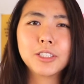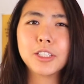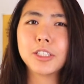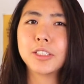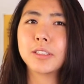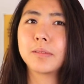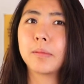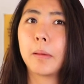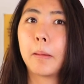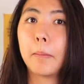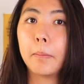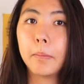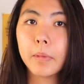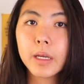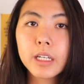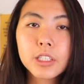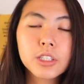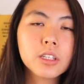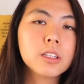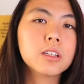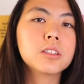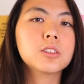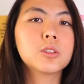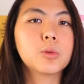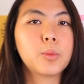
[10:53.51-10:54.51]
Just make
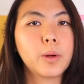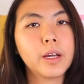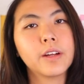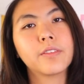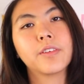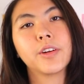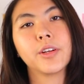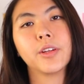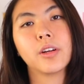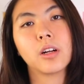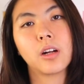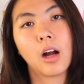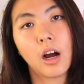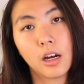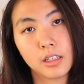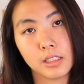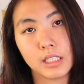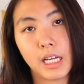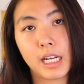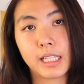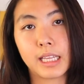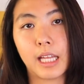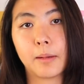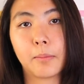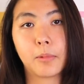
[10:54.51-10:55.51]
sure there's a way for you to
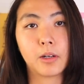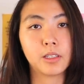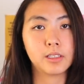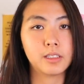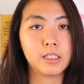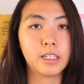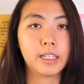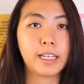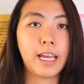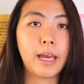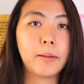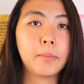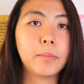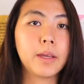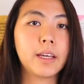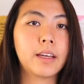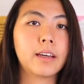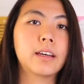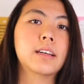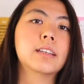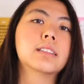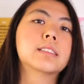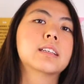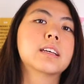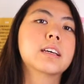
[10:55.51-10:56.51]
contact that person again
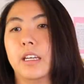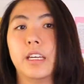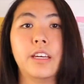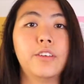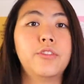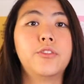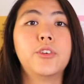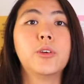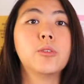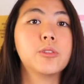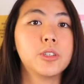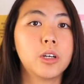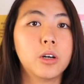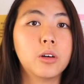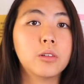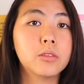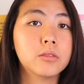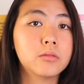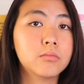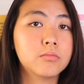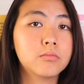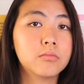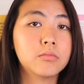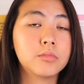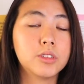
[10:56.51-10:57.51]
because if you don't,
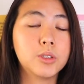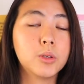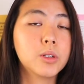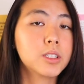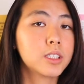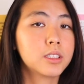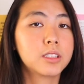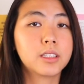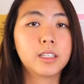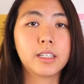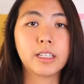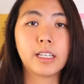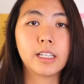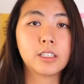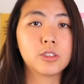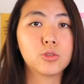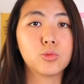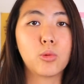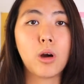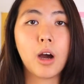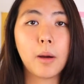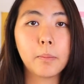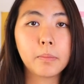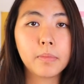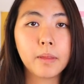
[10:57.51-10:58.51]
you're just gonna get
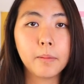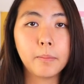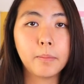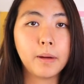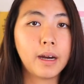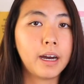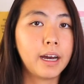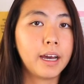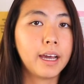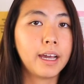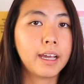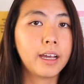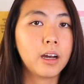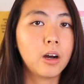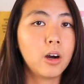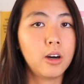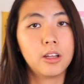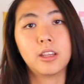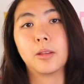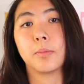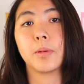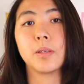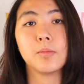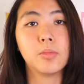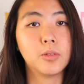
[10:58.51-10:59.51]
swamped by
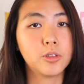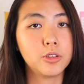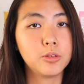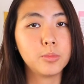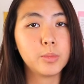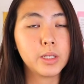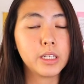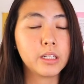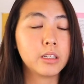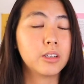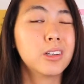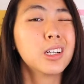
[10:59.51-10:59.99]
all the people you meet.